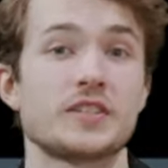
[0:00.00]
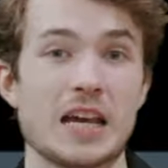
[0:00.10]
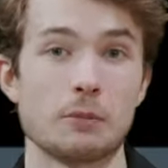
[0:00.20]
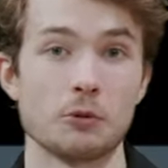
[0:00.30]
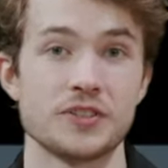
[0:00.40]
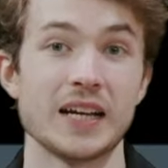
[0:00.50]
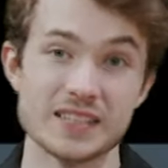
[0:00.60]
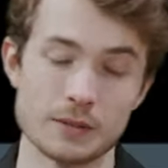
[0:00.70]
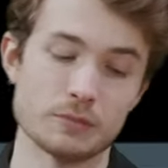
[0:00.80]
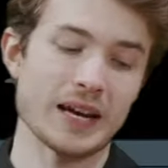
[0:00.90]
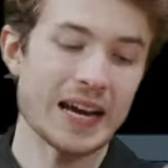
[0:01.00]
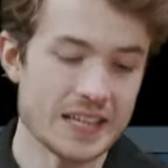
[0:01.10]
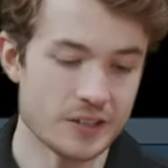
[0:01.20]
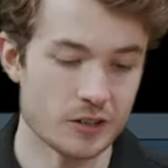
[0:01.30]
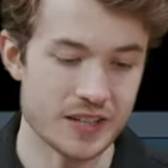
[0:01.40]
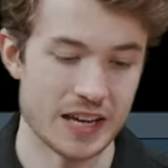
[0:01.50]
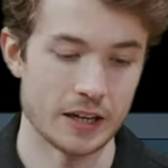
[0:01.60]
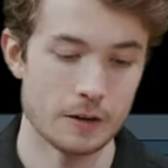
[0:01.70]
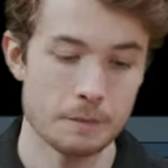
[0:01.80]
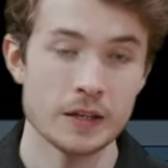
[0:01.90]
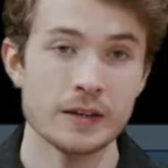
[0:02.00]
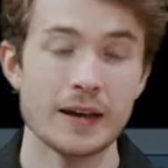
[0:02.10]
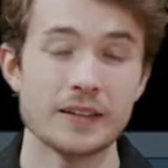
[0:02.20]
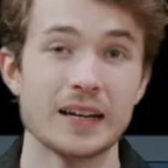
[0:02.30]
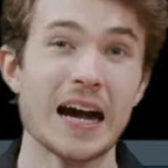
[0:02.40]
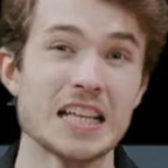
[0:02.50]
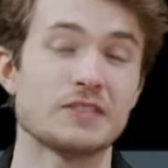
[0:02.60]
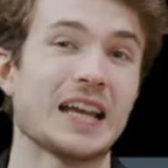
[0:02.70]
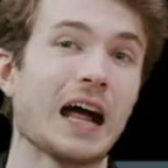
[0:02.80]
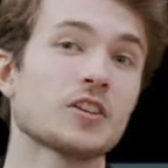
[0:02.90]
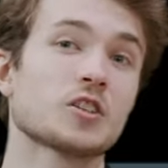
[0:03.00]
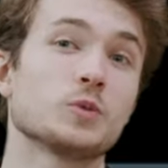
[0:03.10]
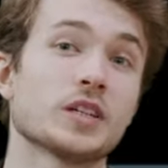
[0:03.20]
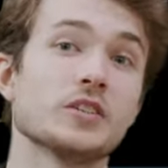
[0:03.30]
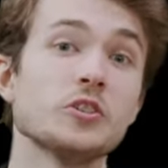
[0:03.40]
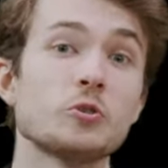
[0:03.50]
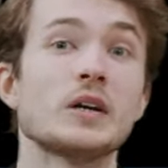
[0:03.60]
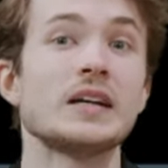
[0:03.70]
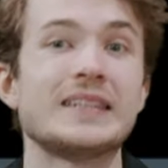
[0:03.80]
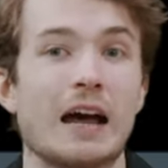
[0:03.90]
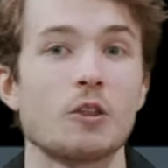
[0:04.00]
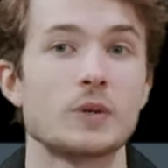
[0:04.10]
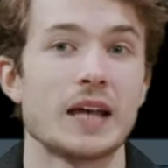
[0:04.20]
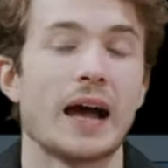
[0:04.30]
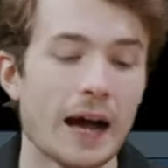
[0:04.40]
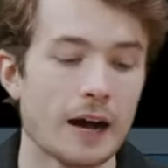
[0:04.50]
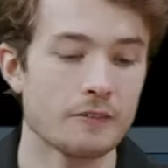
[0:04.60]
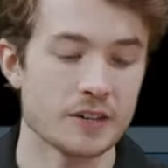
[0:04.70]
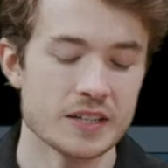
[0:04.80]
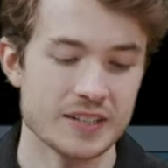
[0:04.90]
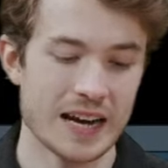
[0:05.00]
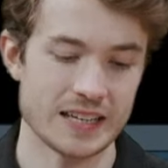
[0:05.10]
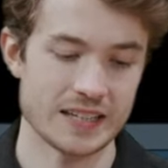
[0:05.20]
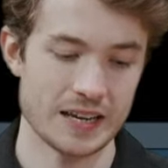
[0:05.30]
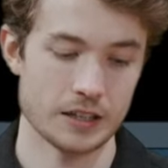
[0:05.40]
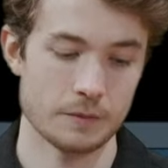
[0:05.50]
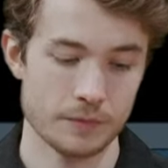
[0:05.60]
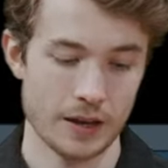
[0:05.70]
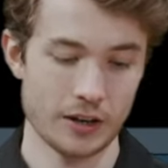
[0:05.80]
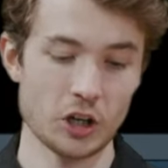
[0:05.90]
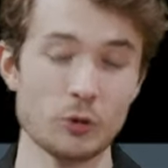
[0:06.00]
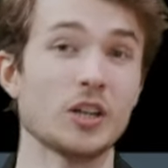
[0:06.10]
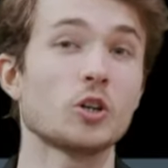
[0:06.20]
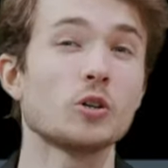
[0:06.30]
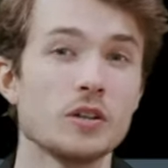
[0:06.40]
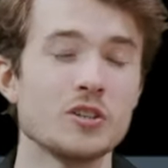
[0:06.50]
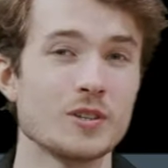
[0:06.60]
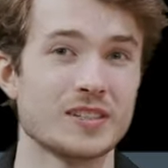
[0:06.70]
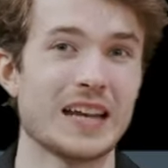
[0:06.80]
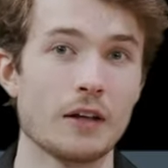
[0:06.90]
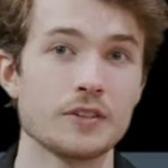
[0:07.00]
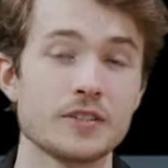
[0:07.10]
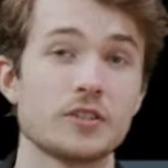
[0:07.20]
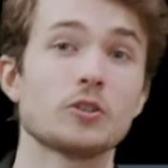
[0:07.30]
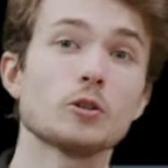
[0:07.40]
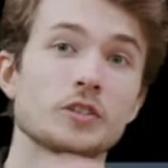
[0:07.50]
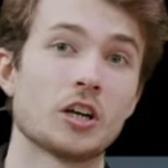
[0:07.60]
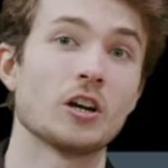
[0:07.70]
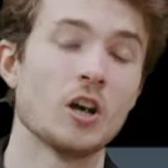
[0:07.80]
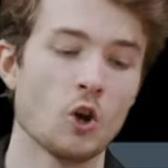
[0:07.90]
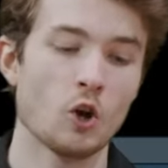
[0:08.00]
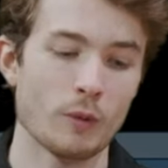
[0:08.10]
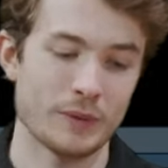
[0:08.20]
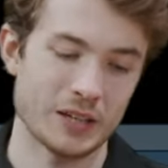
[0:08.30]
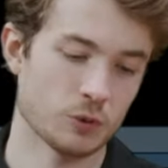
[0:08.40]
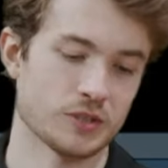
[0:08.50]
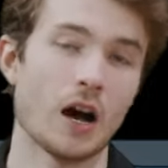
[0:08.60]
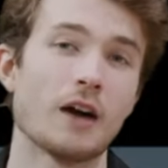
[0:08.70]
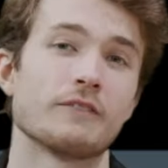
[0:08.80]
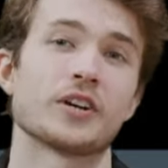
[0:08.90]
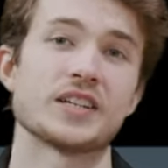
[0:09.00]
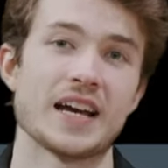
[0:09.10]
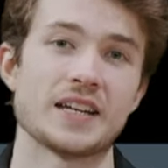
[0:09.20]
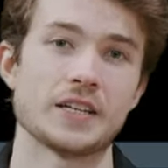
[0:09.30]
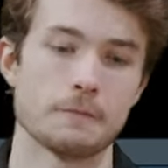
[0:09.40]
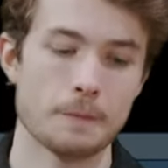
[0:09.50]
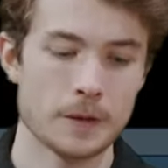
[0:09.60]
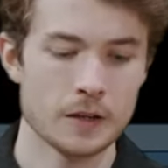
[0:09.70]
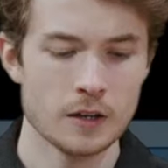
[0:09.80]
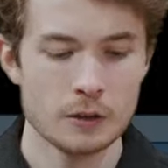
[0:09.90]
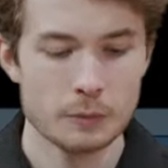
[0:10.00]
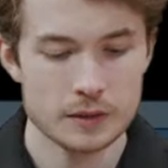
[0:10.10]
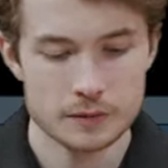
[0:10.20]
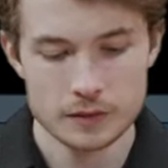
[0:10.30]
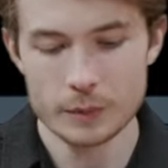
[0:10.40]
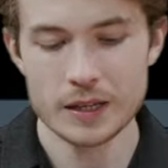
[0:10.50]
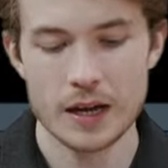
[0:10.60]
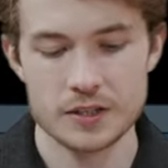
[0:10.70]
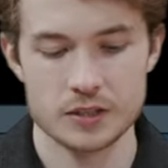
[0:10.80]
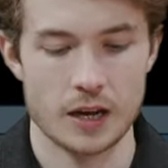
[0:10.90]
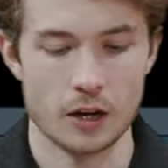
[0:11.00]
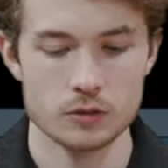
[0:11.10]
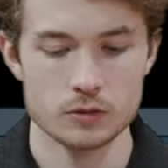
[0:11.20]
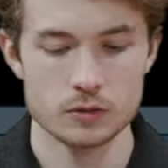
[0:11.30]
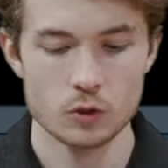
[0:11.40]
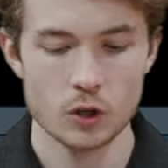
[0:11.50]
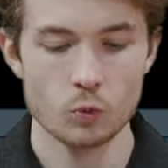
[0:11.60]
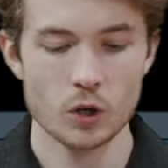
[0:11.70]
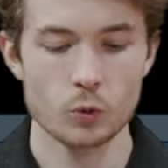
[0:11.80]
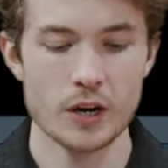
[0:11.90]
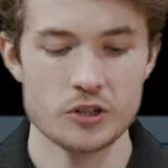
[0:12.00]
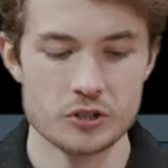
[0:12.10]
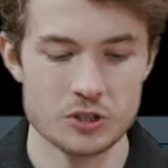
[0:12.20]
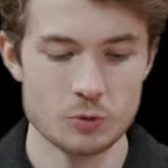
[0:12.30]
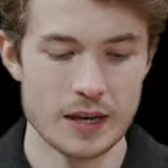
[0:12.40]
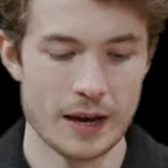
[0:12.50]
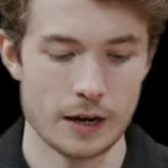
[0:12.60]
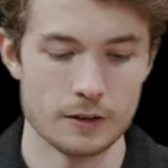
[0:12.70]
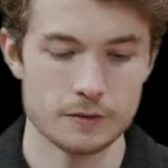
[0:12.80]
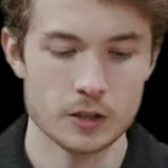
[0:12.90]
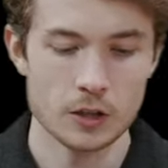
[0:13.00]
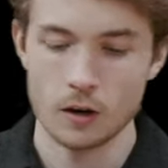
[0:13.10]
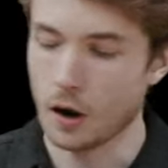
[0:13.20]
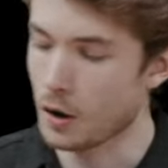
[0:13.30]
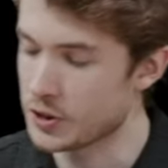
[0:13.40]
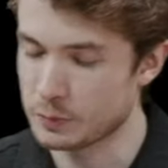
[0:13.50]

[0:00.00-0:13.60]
our tables to get some tidier data and the kinds of analysis we can do now that we have tidy data. I'd argue I couldn't do this analysis earlier when beta was not very tidy. But let me ask now, what questions do we have on this